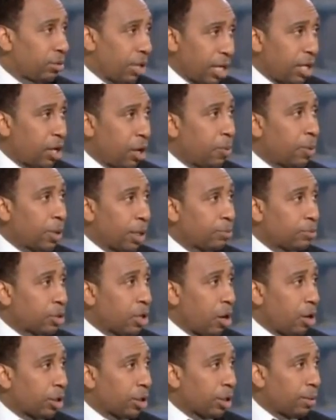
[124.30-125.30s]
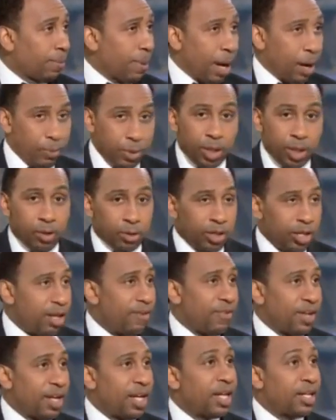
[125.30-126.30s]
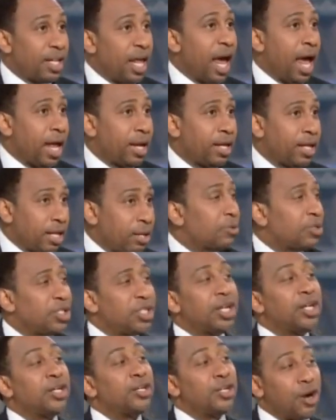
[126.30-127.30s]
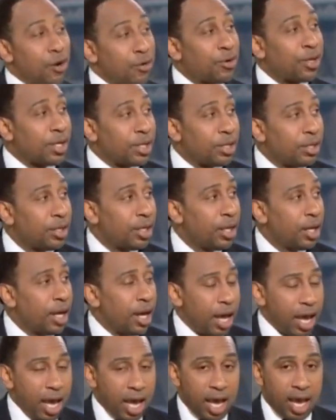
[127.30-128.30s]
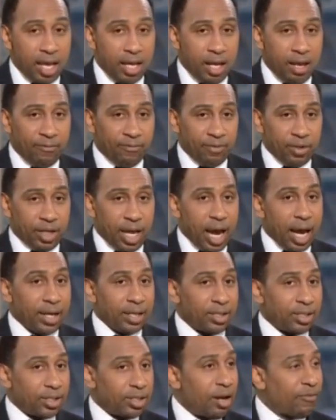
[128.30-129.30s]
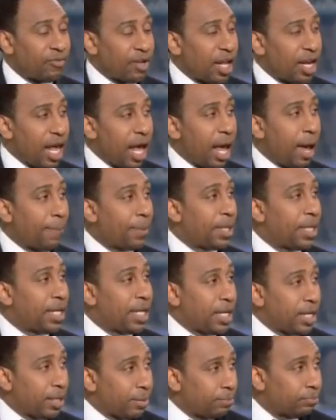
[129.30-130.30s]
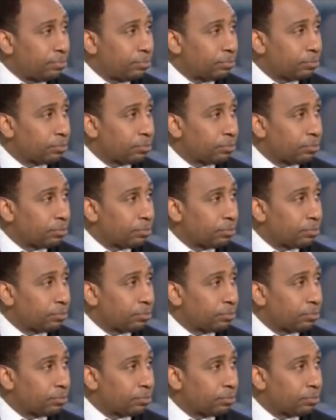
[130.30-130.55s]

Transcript: They know what I'm talking about. We're going to leave it at that. He was done dirty. And if the kind of stuff that happened to him,